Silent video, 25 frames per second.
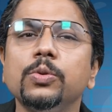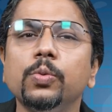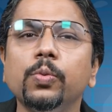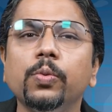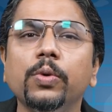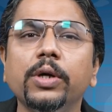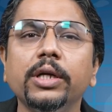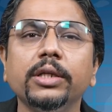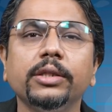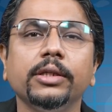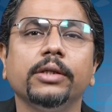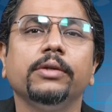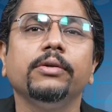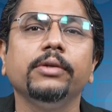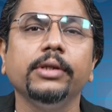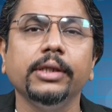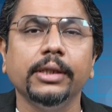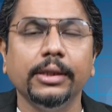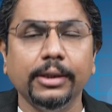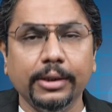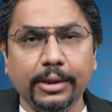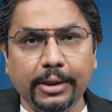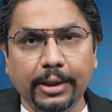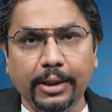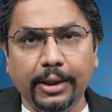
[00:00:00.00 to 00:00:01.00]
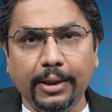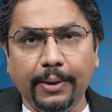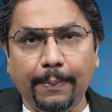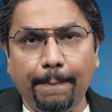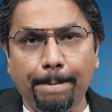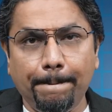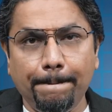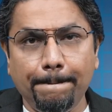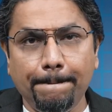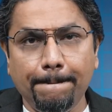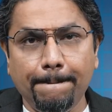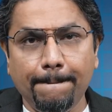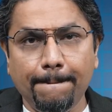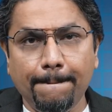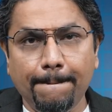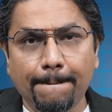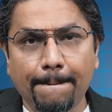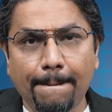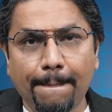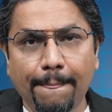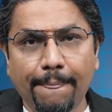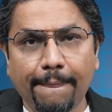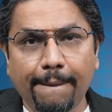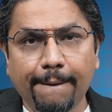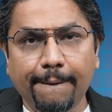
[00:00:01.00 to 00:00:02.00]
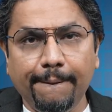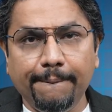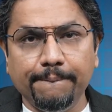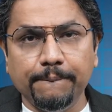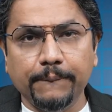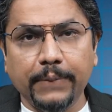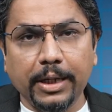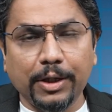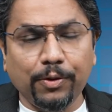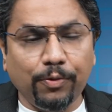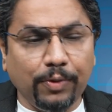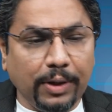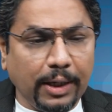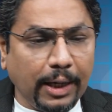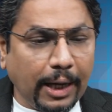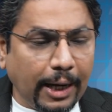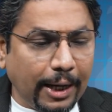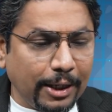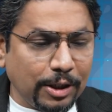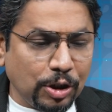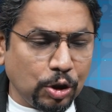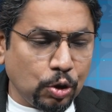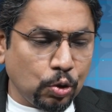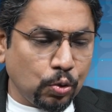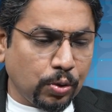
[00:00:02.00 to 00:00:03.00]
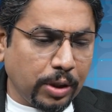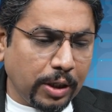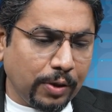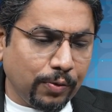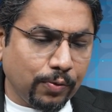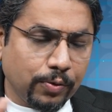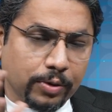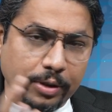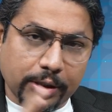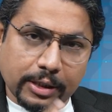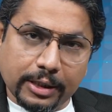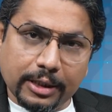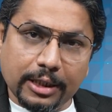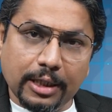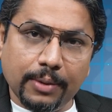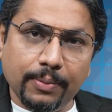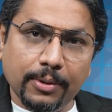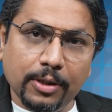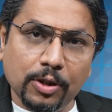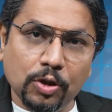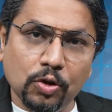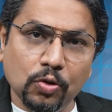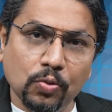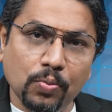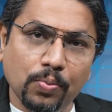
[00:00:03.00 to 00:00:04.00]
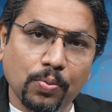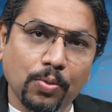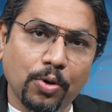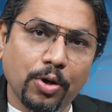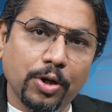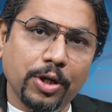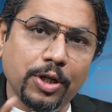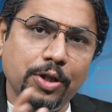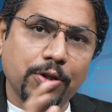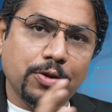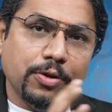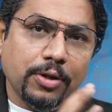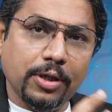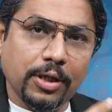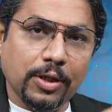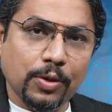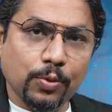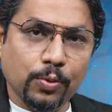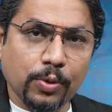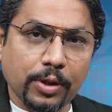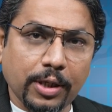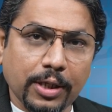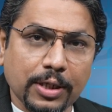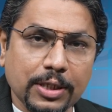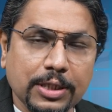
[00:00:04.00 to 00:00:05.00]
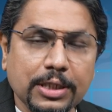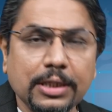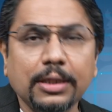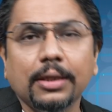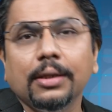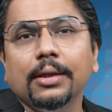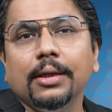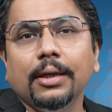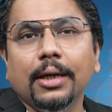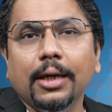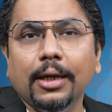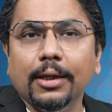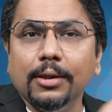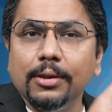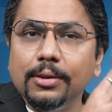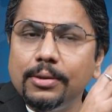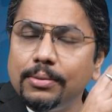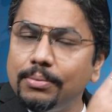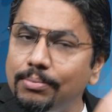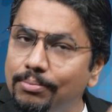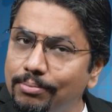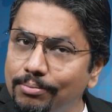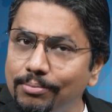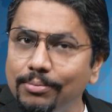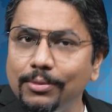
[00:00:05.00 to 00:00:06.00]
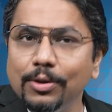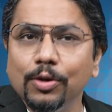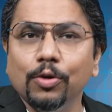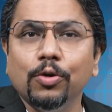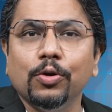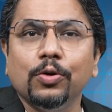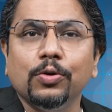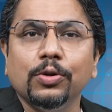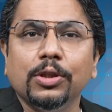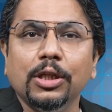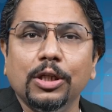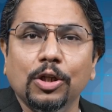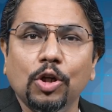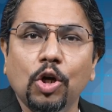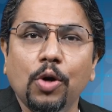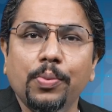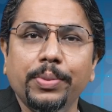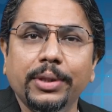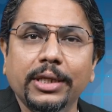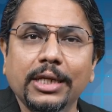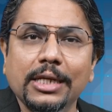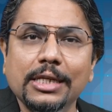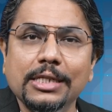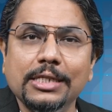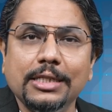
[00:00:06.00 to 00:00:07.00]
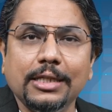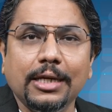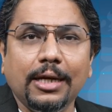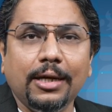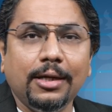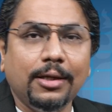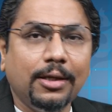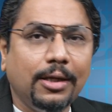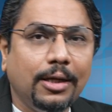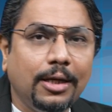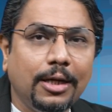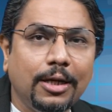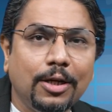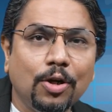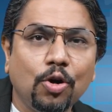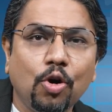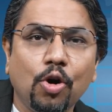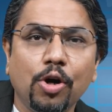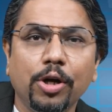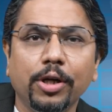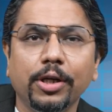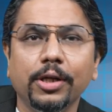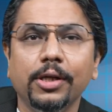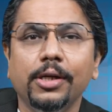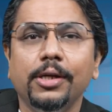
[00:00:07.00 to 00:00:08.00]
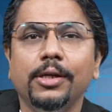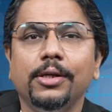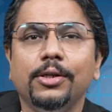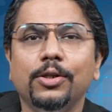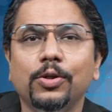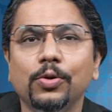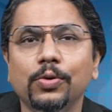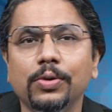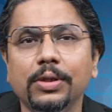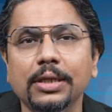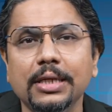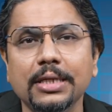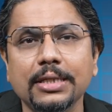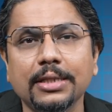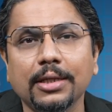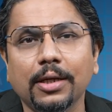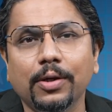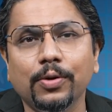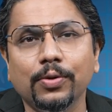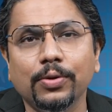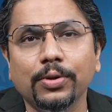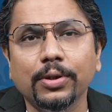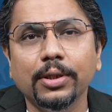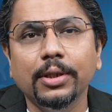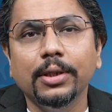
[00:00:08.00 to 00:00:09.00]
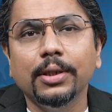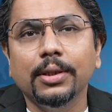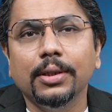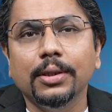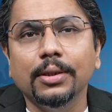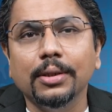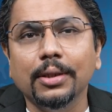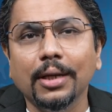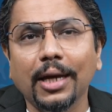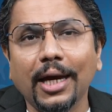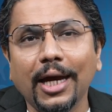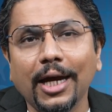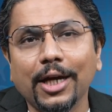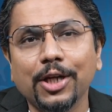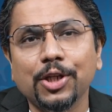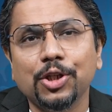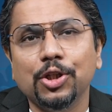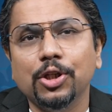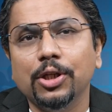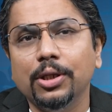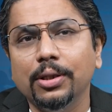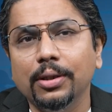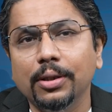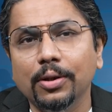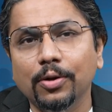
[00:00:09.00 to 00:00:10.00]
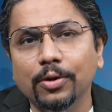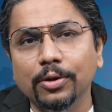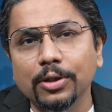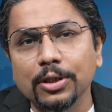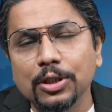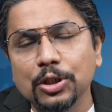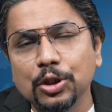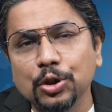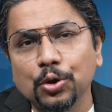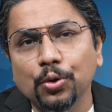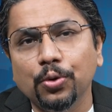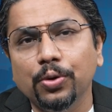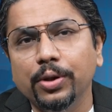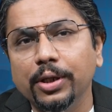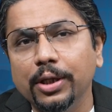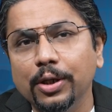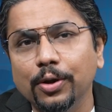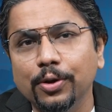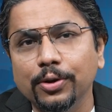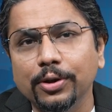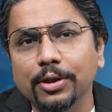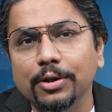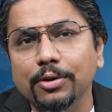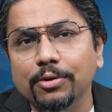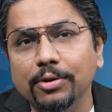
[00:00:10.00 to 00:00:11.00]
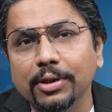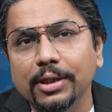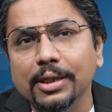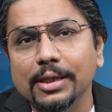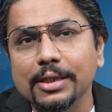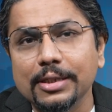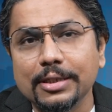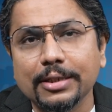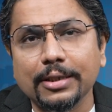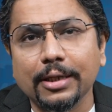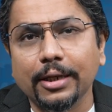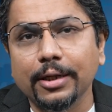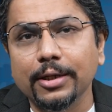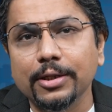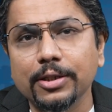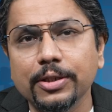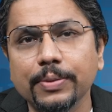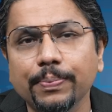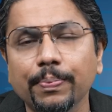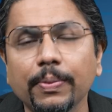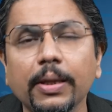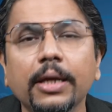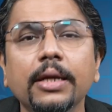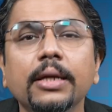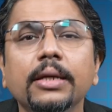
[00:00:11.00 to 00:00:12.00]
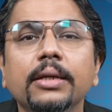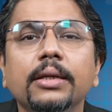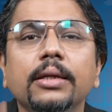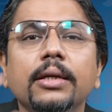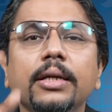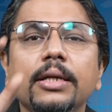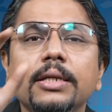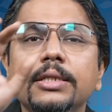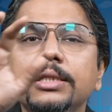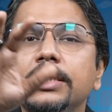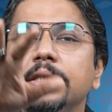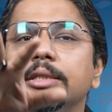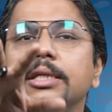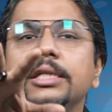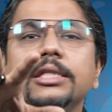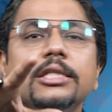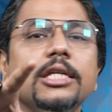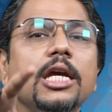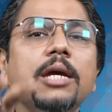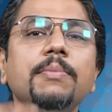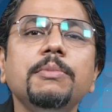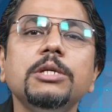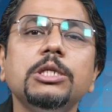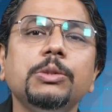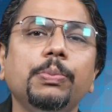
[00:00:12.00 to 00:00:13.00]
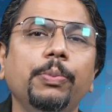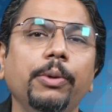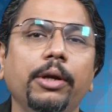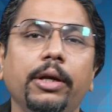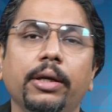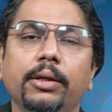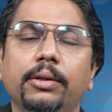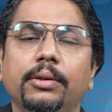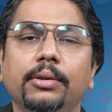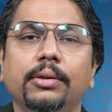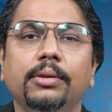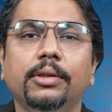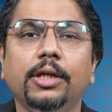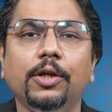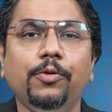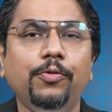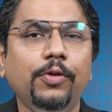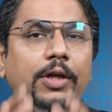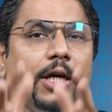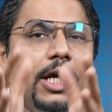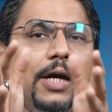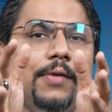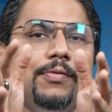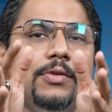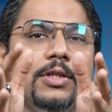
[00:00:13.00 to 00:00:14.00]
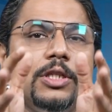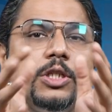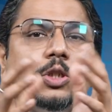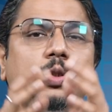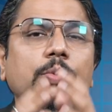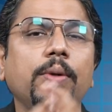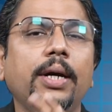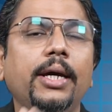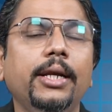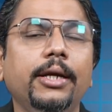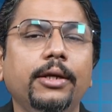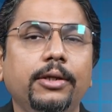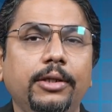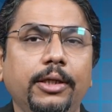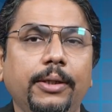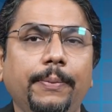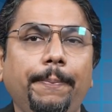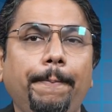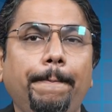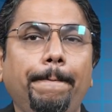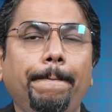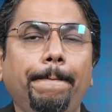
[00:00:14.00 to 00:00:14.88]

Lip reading: were the real thing, but we had to convert them into monetary units and go to the nominal side in order to tease out the action or the story on the real side. It's in the same spirit that we have this duality.